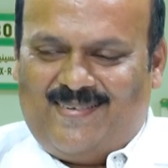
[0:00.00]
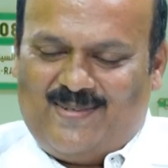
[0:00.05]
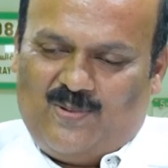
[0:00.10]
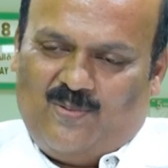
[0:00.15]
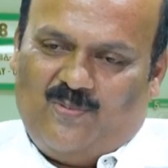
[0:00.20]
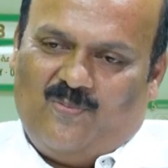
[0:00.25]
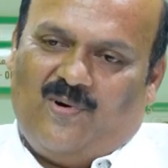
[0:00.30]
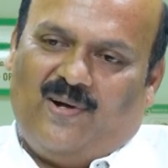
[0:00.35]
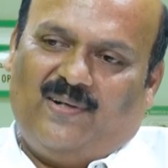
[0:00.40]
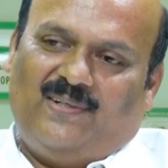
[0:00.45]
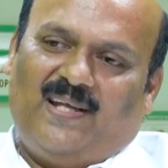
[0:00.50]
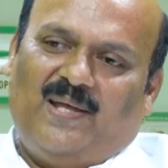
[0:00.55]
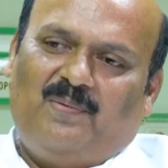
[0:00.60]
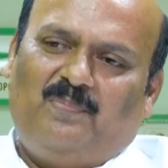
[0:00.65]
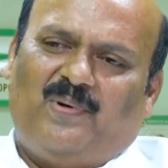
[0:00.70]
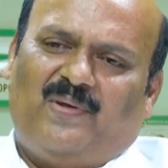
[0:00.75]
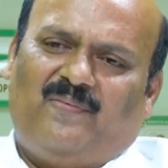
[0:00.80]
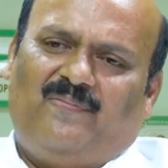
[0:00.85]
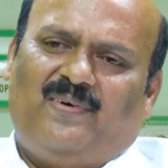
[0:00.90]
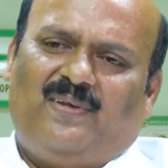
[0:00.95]
So what I
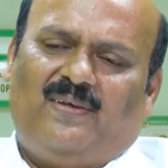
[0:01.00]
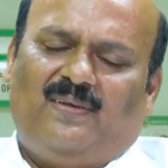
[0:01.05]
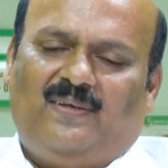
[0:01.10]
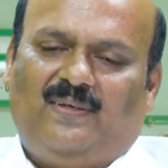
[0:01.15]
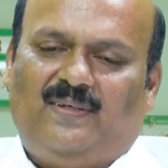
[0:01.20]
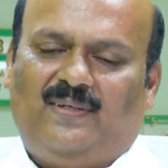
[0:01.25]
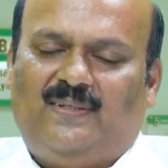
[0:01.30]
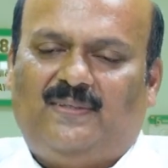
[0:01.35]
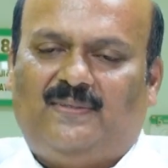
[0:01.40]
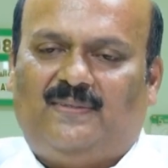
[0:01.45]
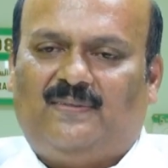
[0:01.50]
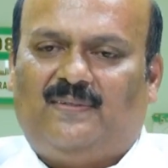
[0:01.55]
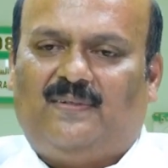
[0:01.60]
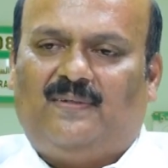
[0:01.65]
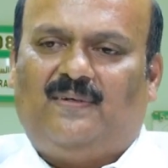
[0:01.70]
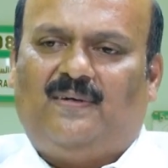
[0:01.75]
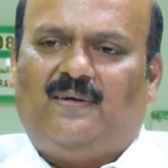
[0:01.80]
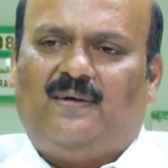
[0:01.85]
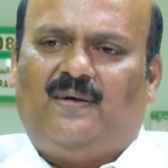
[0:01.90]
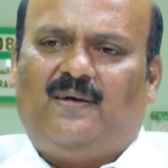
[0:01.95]
prefer is,
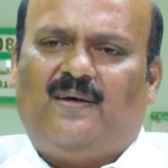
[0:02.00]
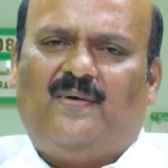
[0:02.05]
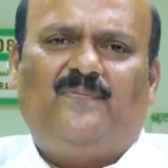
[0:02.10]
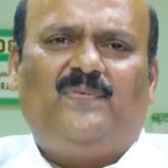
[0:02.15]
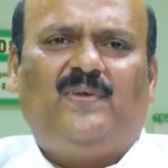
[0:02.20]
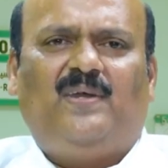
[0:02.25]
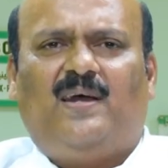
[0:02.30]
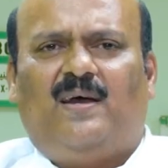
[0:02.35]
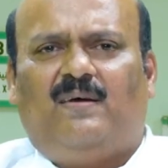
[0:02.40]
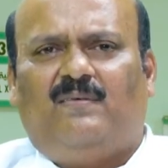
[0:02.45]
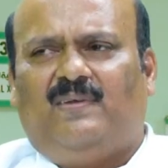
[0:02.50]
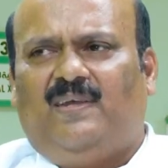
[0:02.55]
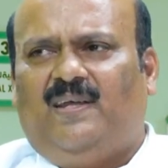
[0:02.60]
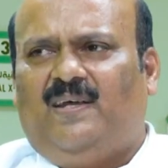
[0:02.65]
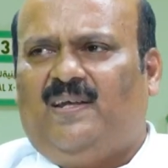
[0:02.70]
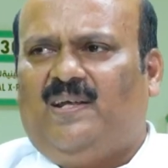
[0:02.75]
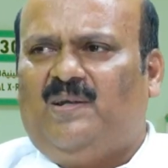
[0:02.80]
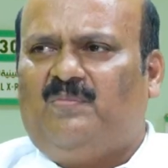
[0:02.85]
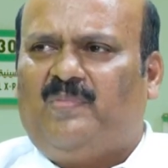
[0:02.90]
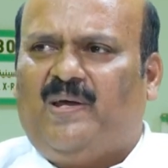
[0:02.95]
if you have
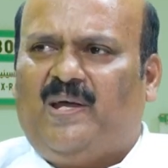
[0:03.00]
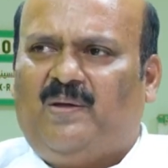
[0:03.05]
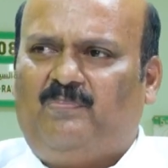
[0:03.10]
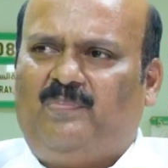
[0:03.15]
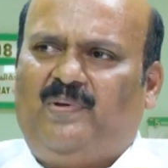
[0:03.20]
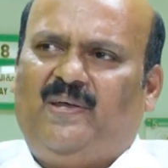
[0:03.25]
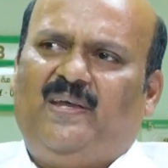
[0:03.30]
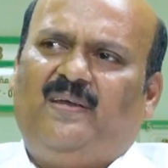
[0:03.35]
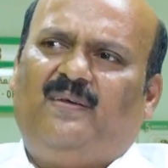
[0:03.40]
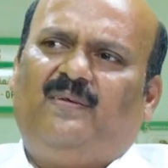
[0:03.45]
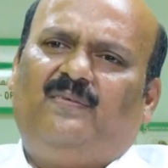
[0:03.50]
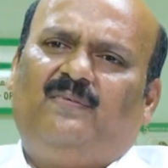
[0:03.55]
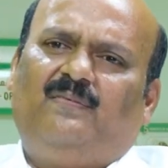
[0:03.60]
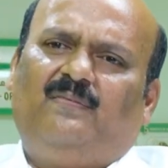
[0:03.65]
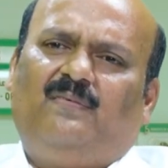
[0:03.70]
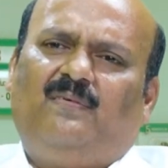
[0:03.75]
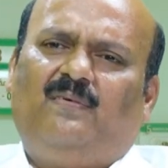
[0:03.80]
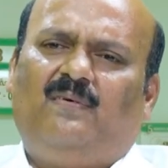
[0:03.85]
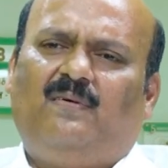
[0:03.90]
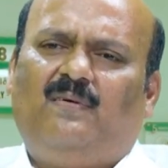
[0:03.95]
recurrent back pain,
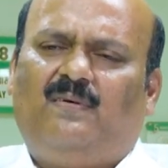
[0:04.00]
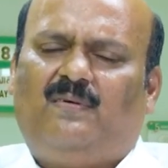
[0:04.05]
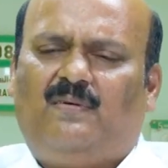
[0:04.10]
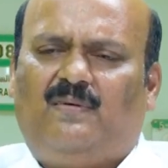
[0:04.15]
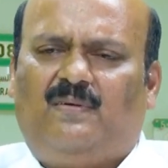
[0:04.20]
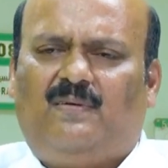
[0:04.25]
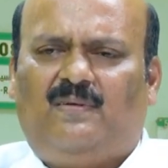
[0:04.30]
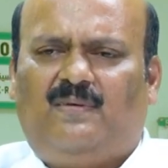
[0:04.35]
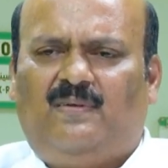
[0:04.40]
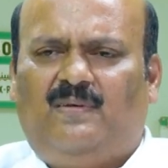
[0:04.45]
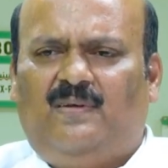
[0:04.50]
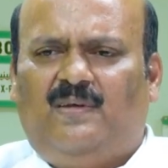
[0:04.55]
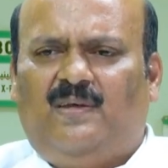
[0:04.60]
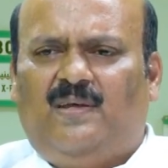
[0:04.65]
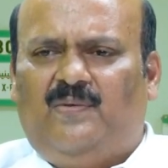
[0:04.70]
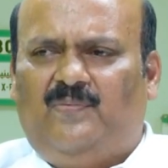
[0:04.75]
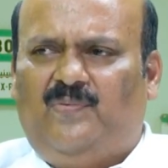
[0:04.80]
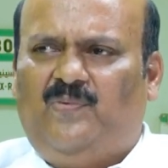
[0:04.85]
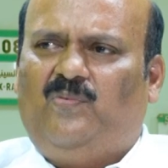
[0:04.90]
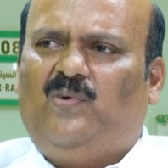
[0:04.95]
or
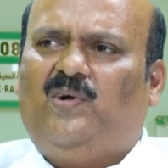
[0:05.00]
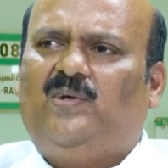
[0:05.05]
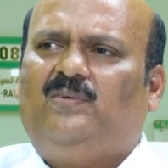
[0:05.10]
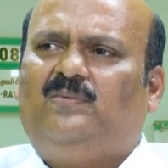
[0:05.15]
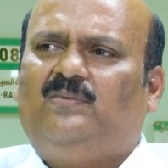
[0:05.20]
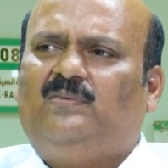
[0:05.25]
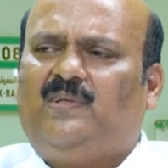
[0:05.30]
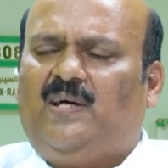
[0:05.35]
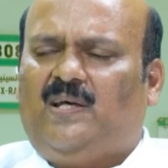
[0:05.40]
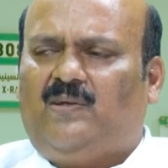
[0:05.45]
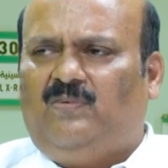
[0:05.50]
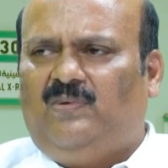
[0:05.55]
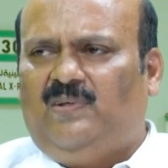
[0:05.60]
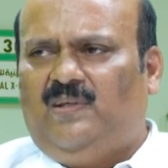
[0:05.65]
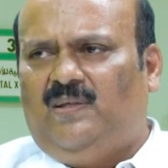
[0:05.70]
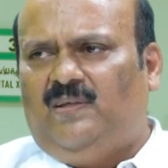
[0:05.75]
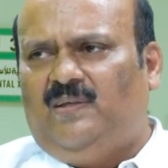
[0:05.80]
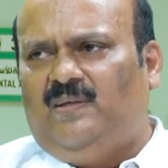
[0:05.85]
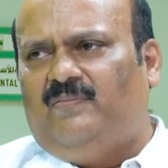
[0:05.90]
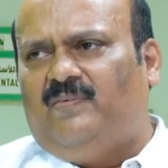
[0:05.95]
if you want to
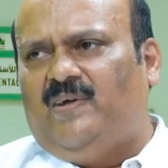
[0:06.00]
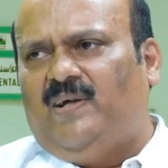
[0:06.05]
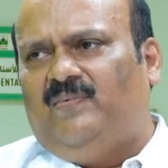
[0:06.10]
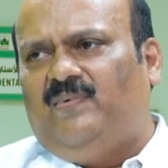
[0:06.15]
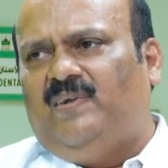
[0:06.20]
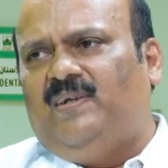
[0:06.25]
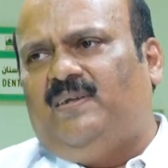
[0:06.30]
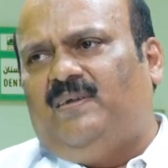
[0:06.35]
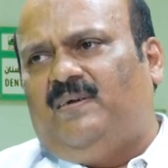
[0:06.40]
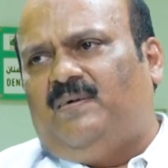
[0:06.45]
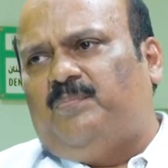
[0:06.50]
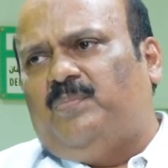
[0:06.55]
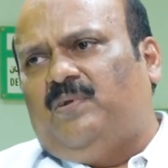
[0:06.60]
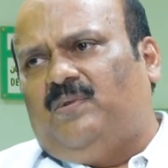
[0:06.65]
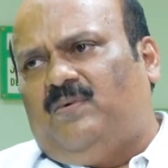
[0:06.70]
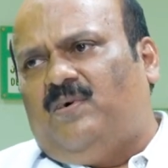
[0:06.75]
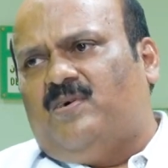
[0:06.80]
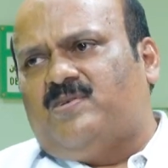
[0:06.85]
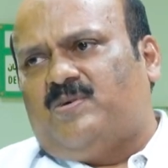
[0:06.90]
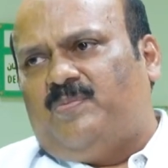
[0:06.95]
thoroughly evaluate the
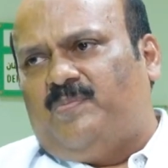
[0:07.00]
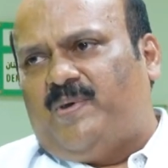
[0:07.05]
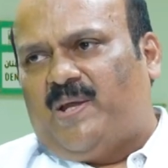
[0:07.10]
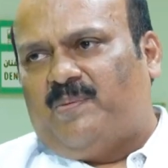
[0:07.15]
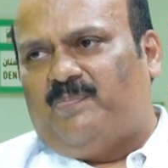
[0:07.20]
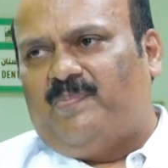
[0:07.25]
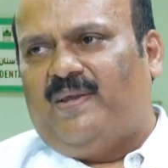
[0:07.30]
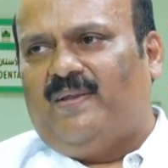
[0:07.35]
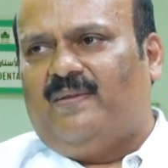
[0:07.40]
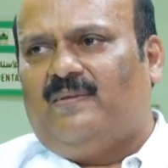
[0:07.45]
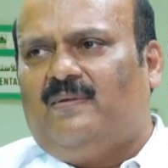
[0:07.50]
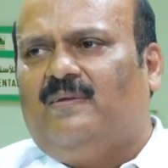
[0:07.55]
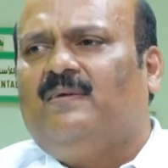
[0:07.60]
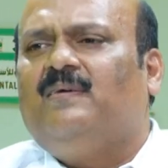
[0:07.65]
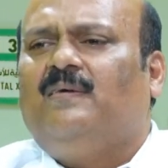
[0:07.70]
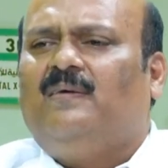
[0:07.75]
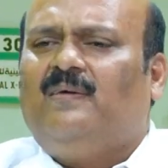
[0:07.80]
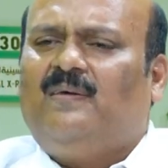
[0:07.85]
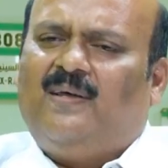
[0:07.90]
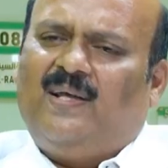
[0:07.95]
cause of back pain,
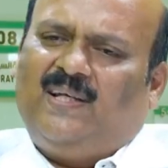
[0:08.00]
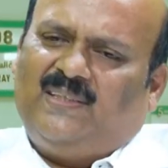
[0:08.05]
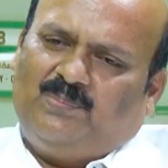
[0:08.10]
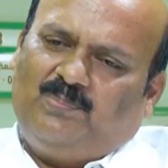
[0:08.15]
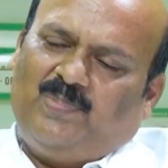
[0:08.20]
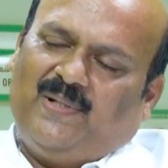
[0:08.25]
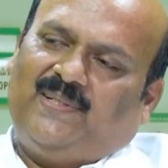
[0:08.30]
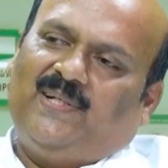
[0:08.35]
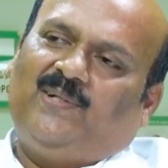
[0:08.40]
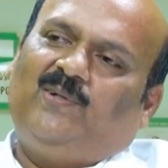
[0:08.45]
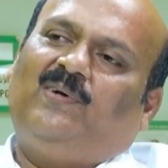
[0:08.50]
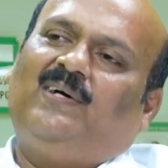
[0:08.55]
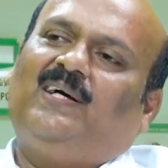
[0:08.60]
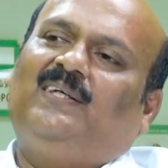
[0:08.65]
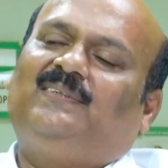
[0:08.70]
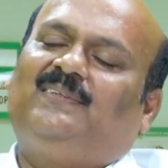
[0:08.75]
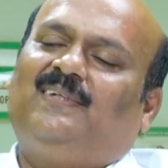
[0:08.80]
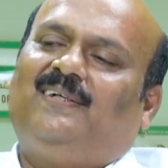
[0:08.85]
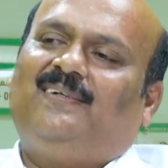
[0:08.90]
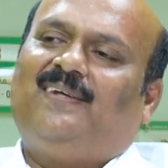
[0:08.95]
it's better to
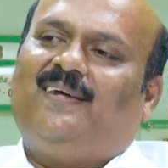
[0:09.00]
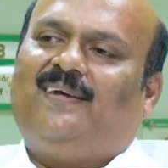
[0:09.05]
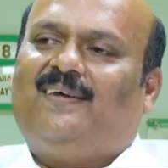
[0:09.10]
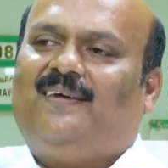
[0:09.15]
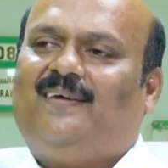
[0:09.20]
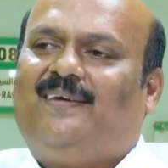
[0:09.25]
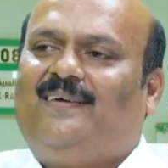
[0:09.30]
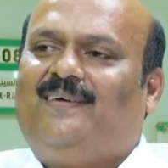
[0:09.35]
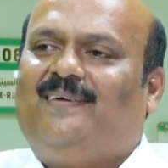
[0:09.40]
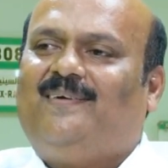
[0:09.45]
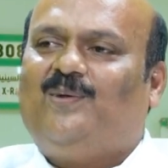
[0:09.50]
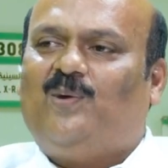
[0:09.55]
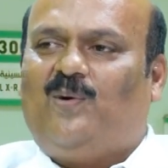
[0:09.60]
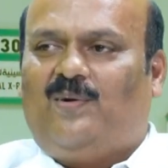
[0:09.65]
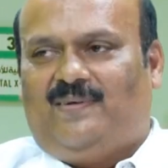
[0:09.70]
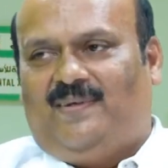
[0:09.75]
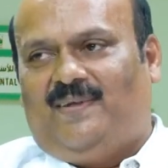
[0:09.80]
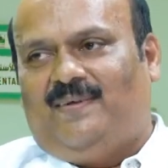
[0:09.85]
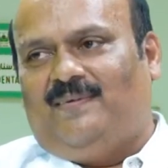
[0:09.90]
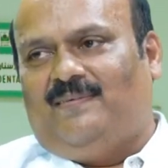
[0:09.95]
consult a
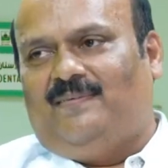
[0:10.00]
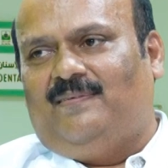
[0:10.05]
doctor.